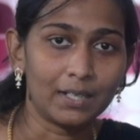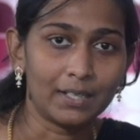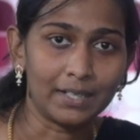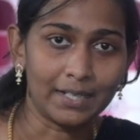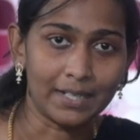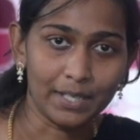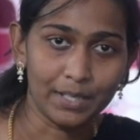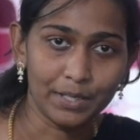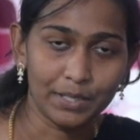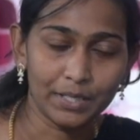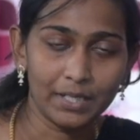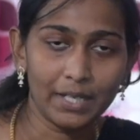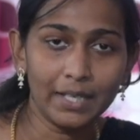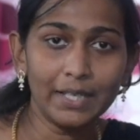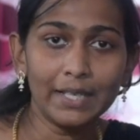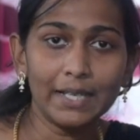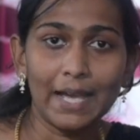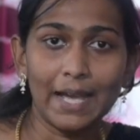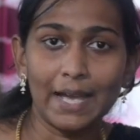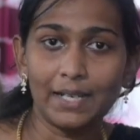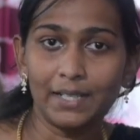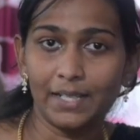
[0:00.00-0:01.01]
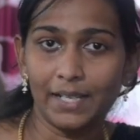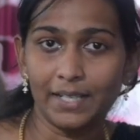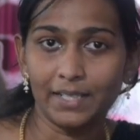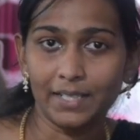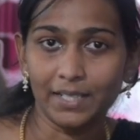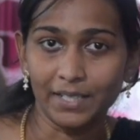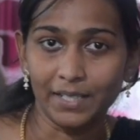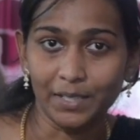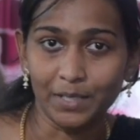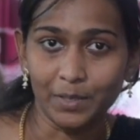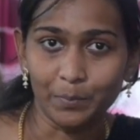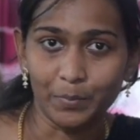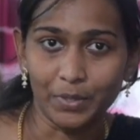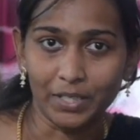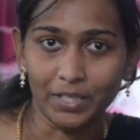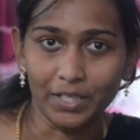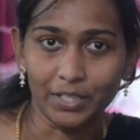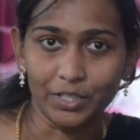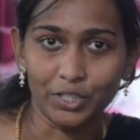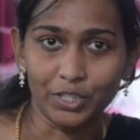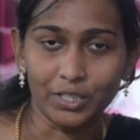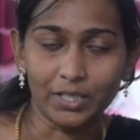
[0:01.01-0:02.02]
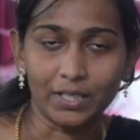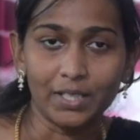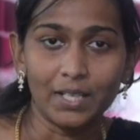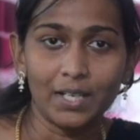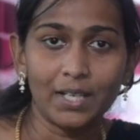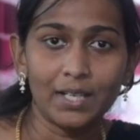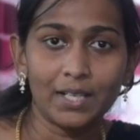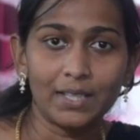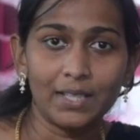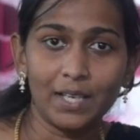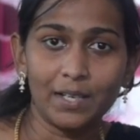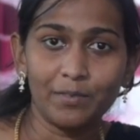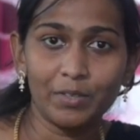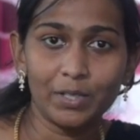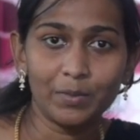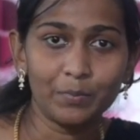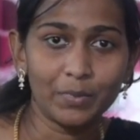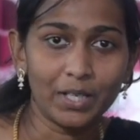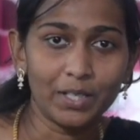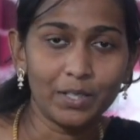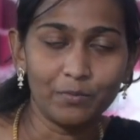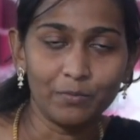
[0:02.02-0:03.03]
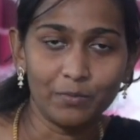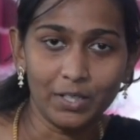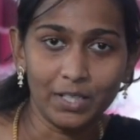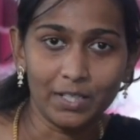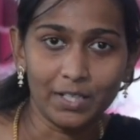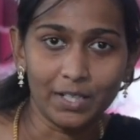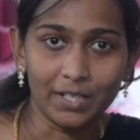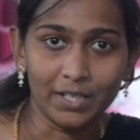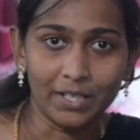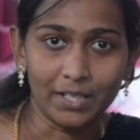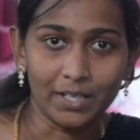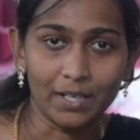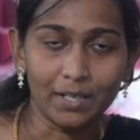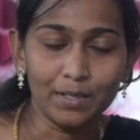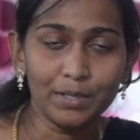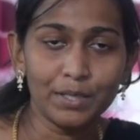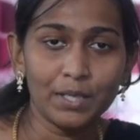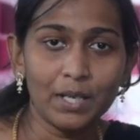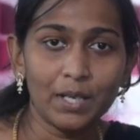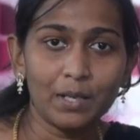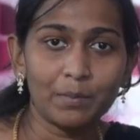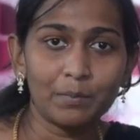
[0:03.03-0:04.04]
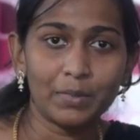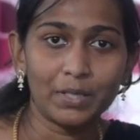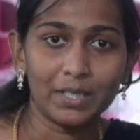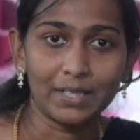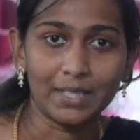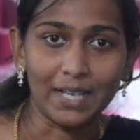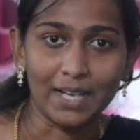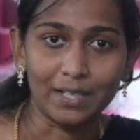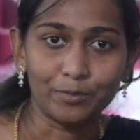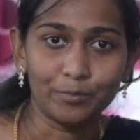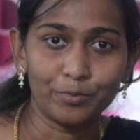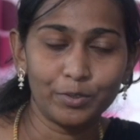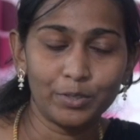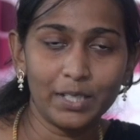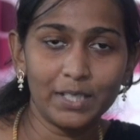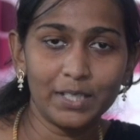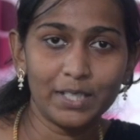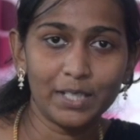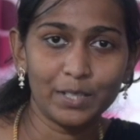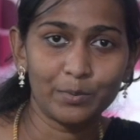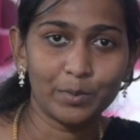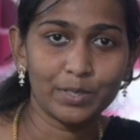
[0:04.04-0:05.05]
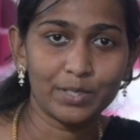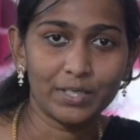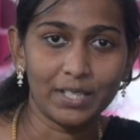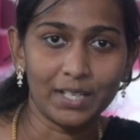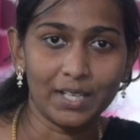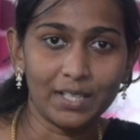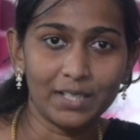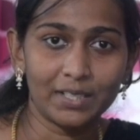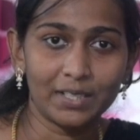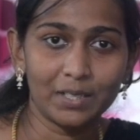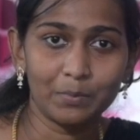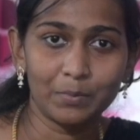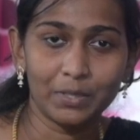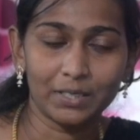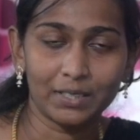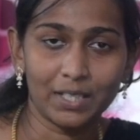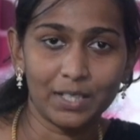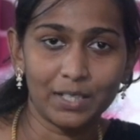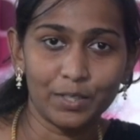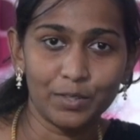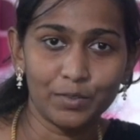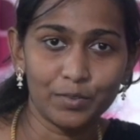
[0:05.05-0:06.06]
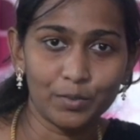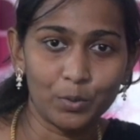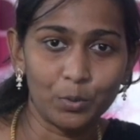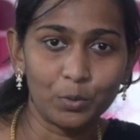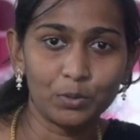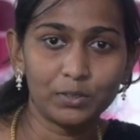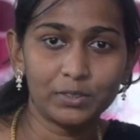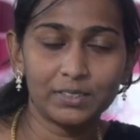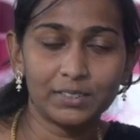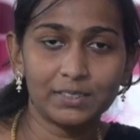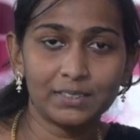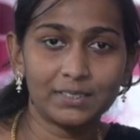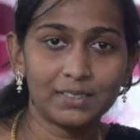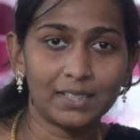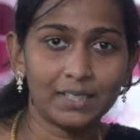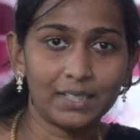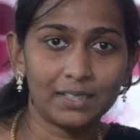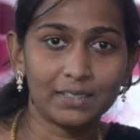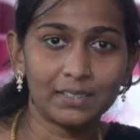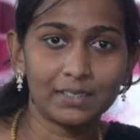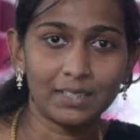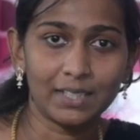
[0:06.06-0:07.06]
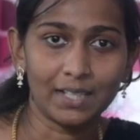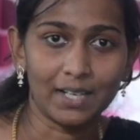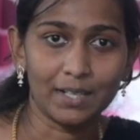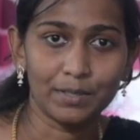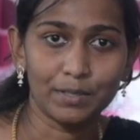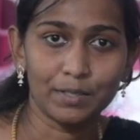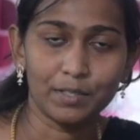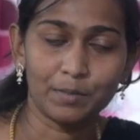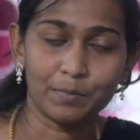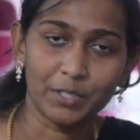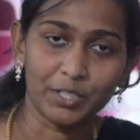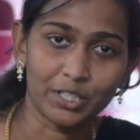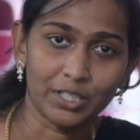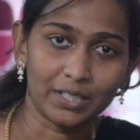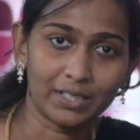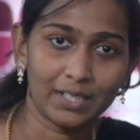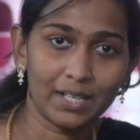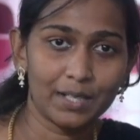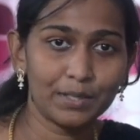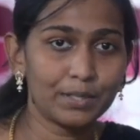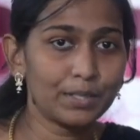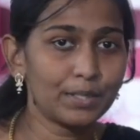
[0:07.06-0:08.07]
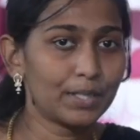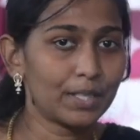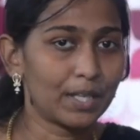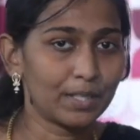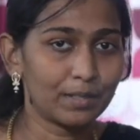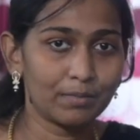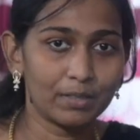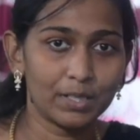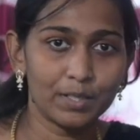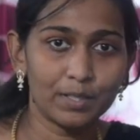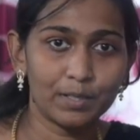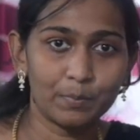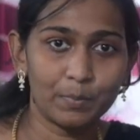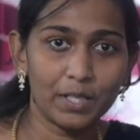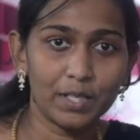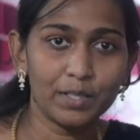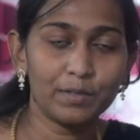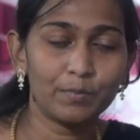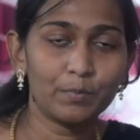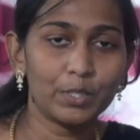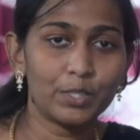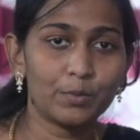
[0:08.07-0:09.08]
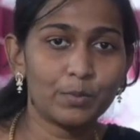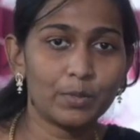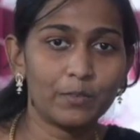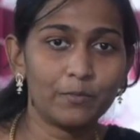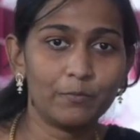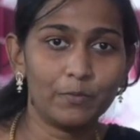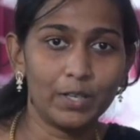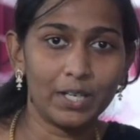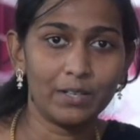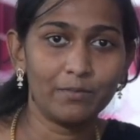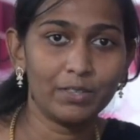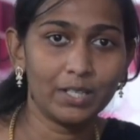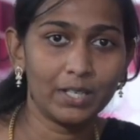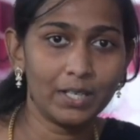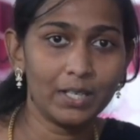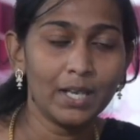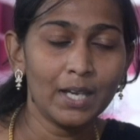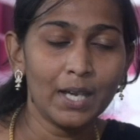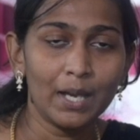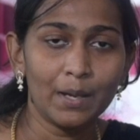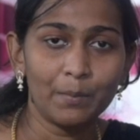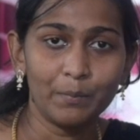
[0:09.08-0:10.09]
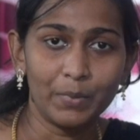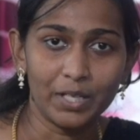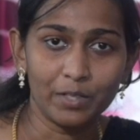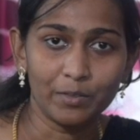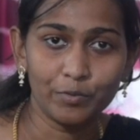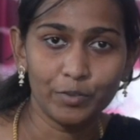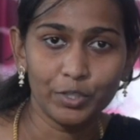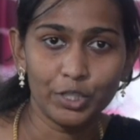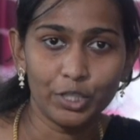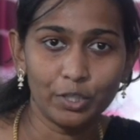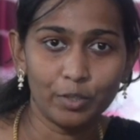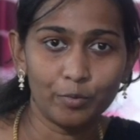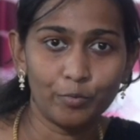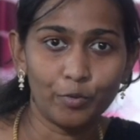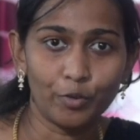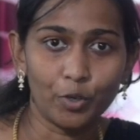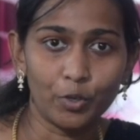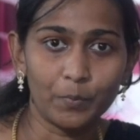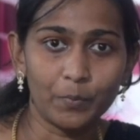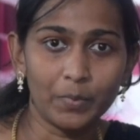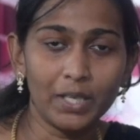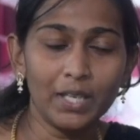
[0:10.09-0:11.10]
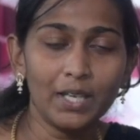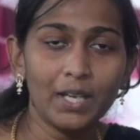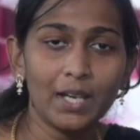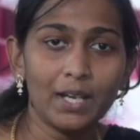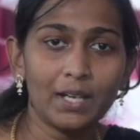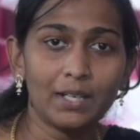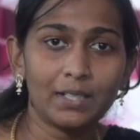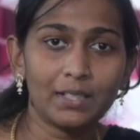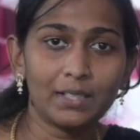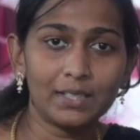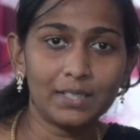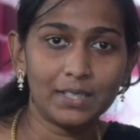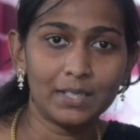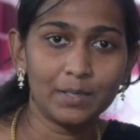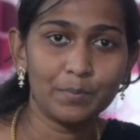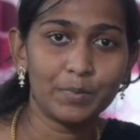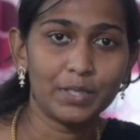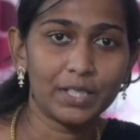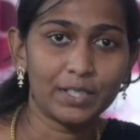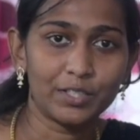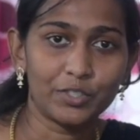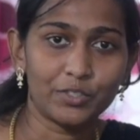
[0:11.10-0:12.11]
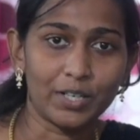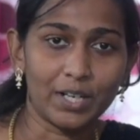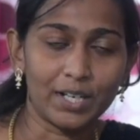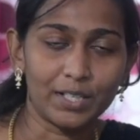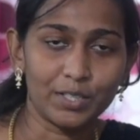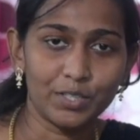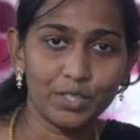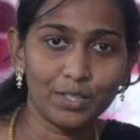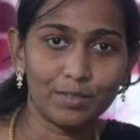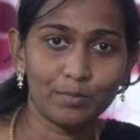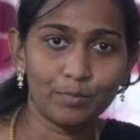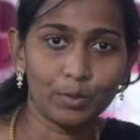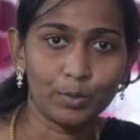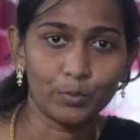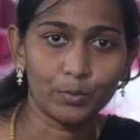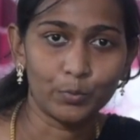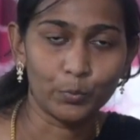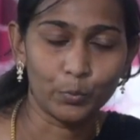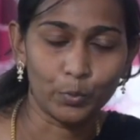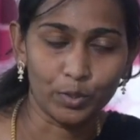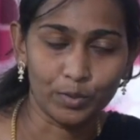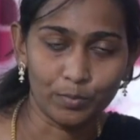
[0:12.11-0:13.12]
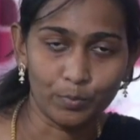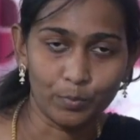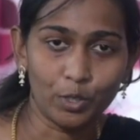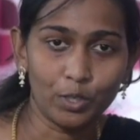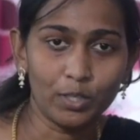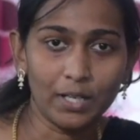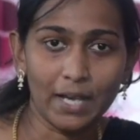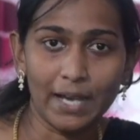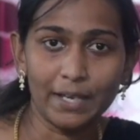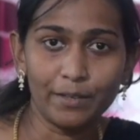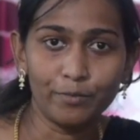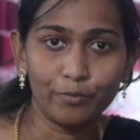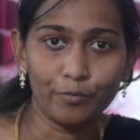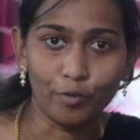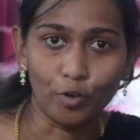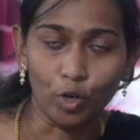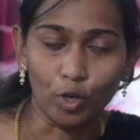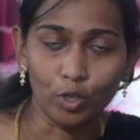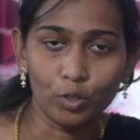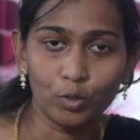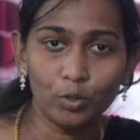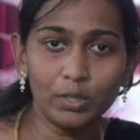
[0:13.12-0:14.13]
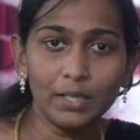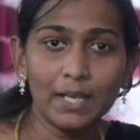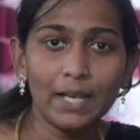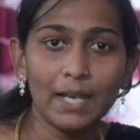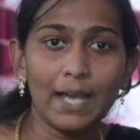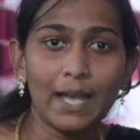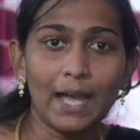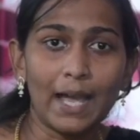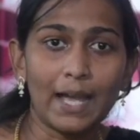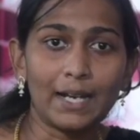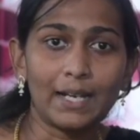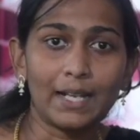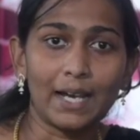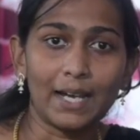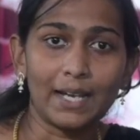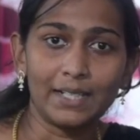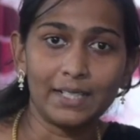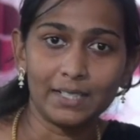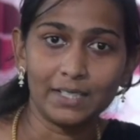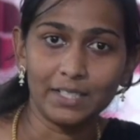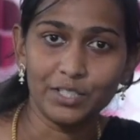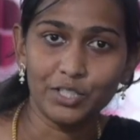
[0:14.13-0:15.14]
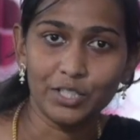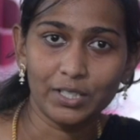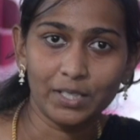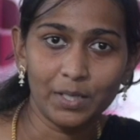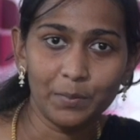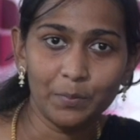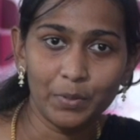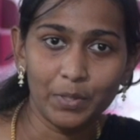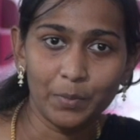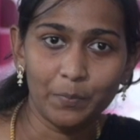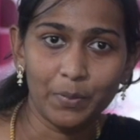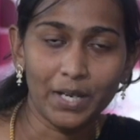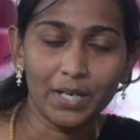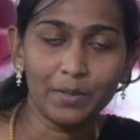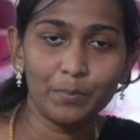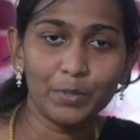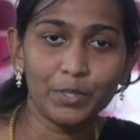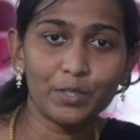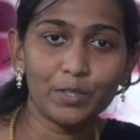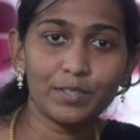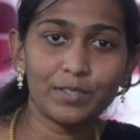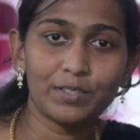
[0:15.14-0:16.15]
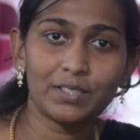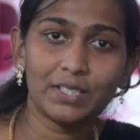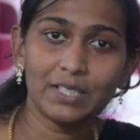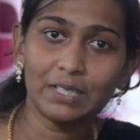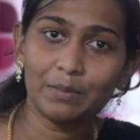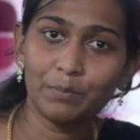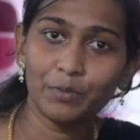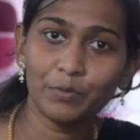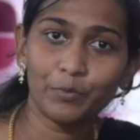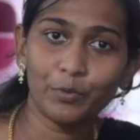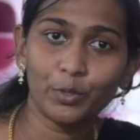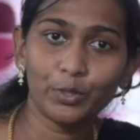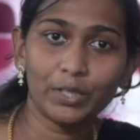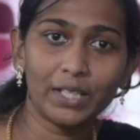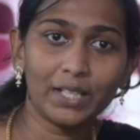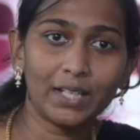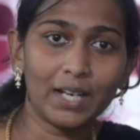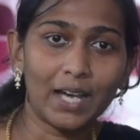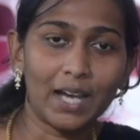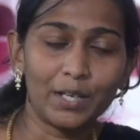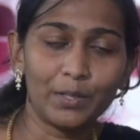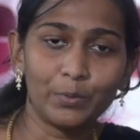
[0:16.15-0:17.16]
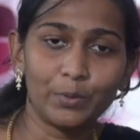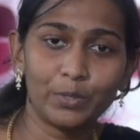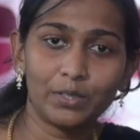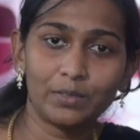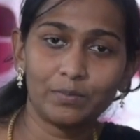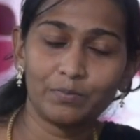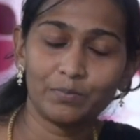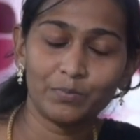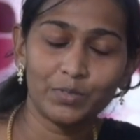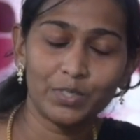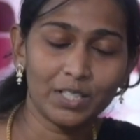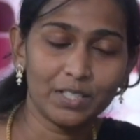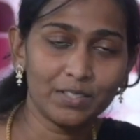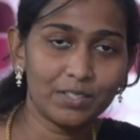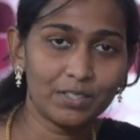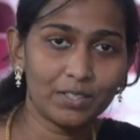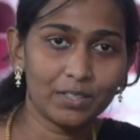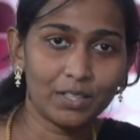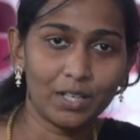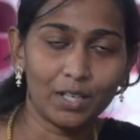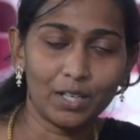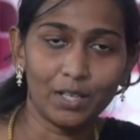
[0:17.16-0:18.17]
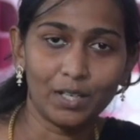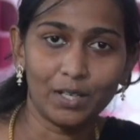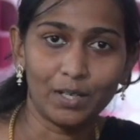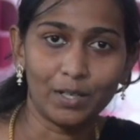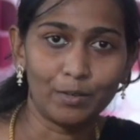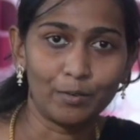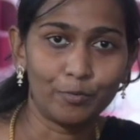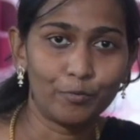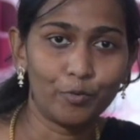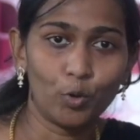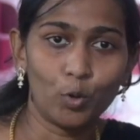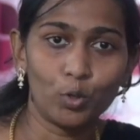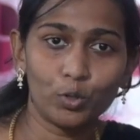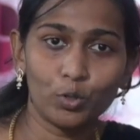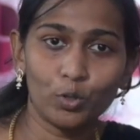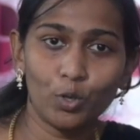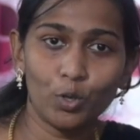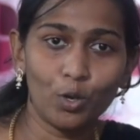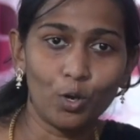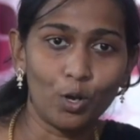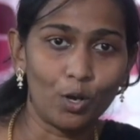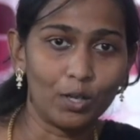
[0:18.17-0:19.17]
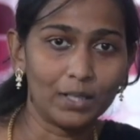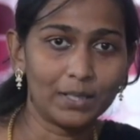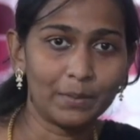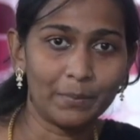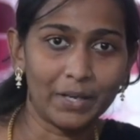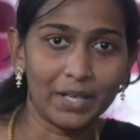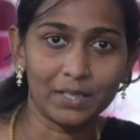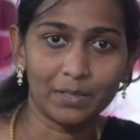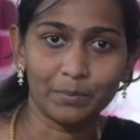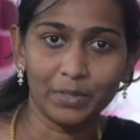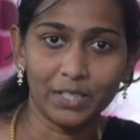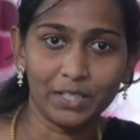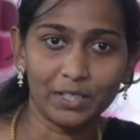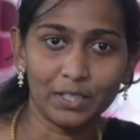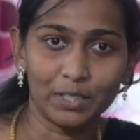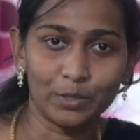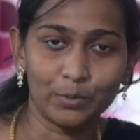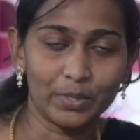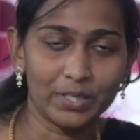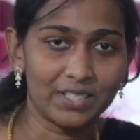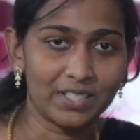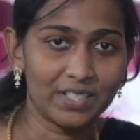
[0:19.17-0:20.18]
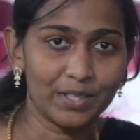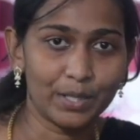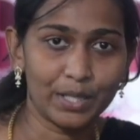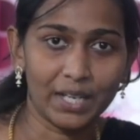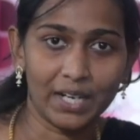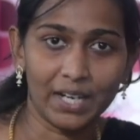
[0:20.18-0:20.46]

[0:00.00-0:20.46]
reasoning and data interpretation. They were my weak areas. But thankfully, there was Niharika Bhaktani's courses and her classes, special classes as well as plus, which were very, very beneficial for me. Her tips and strategies was what I followed, and I diligently prepared, because still before then I would just forego all the mathematical questions. I